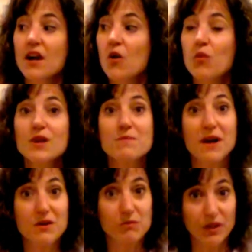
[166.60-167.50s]
What
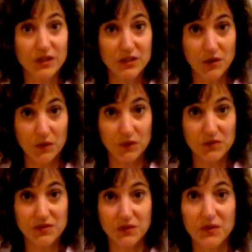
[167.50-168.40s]
about a bloody
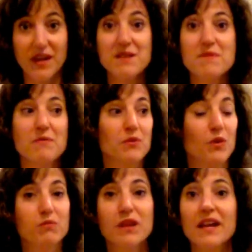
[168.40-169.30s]
nose? Okay, maybe
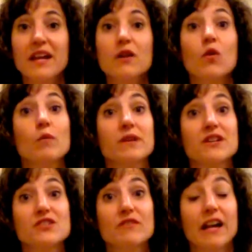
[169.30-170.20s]
we're playing, or
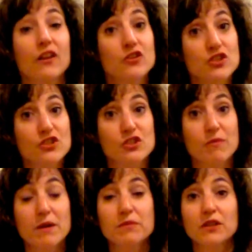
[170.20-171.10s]
because of allergies you
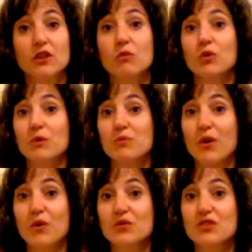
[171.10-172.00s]
might be a little more
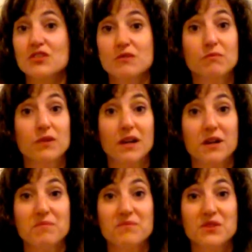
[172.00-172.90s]
prone to some
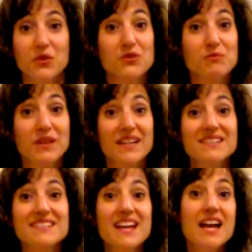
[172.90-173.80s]

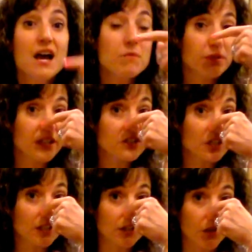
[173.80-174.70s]
nosebleeds.
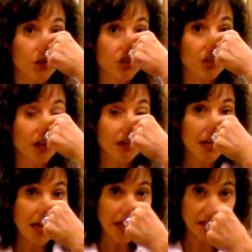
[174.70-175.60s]
Pinching the nose shut
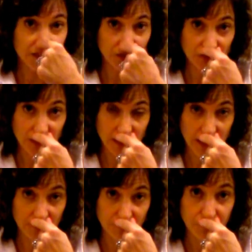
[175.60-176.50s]
and tilting the
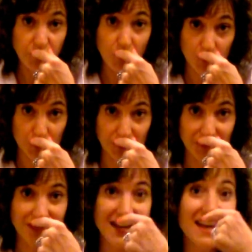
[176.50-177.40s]
head
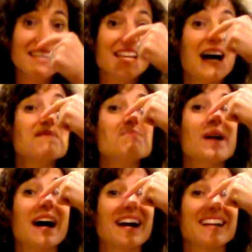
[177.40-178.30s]
forward, not
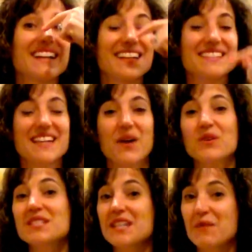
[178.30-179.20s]
back, is how
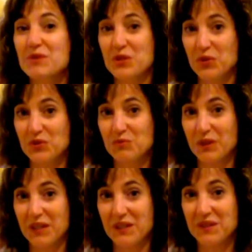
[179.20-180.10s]
we stop a
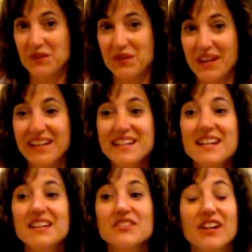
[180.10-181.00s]
nosebleed, okay?
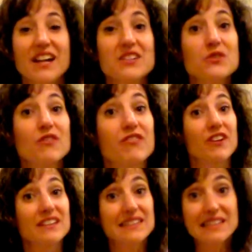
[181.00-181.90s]
You got to do it
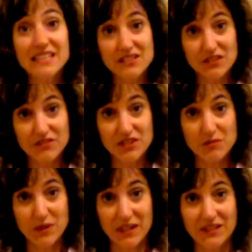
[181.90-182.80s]
at least a
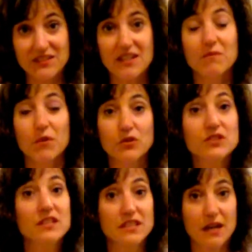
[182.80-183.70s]
few minutes, and
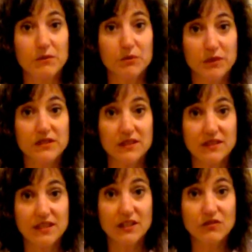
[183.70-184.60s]
most of the time you'll be
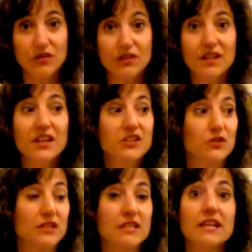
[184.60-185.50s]
successful.
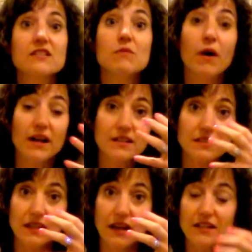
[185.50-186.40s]
You can take some
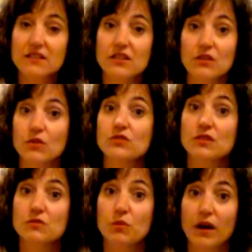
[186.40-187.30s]
ice and ice the nose
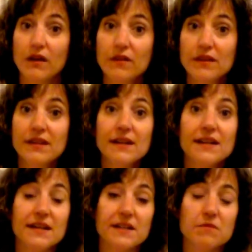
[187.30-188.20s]
as well,
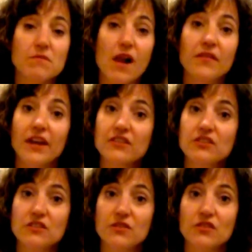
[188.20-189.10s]
and that
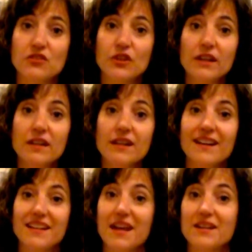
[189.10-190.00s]
should do the trick.
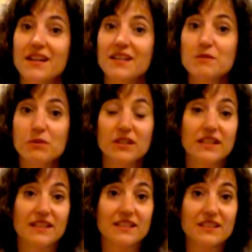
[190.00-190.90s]
Again, any
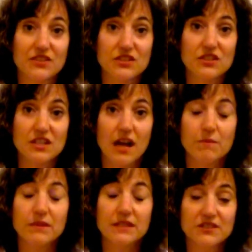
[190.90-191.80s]
bleeding that doesn't
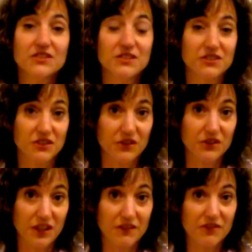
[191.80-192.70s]
stop is
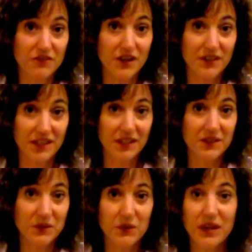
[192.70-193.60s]
considered life-threatening,
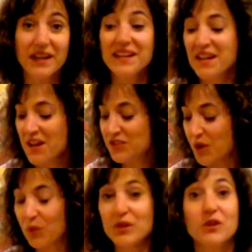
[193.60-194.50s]
okay?
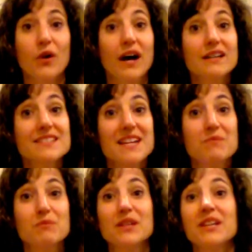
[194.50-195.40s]
So we know how to
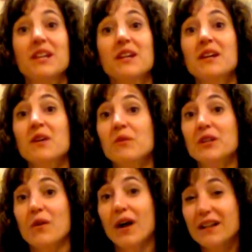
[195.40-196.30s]
stop bleeding, we
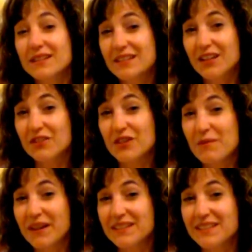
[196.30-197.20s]
know how to tell if we
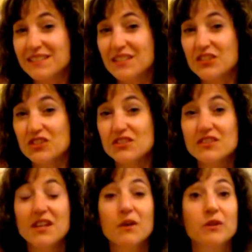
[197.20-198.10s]
might need
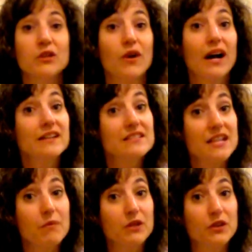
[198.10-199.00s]
stitches, we know how to
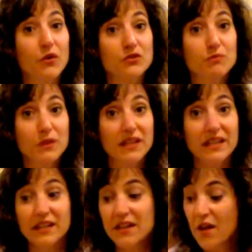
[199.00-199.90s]
stop a
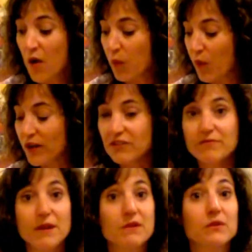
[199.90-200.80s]
nosebleed. What if
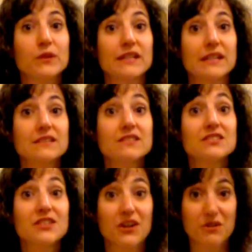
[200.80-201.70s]
maybe we get
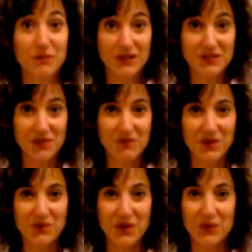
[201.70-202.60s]
stung by
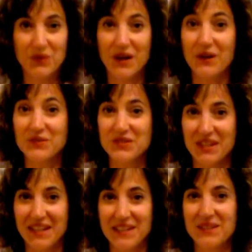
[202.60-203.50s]
something while we're
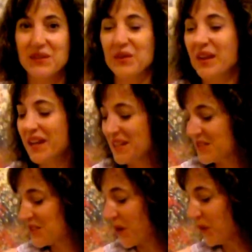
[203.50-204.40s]
outside, okay?
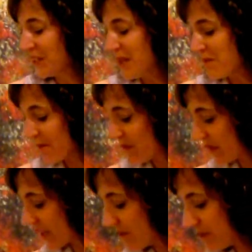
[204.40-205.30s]
So maybe
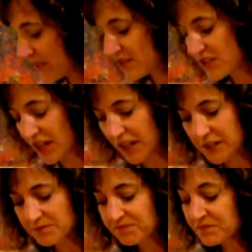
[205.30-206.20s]
we get a bee sting.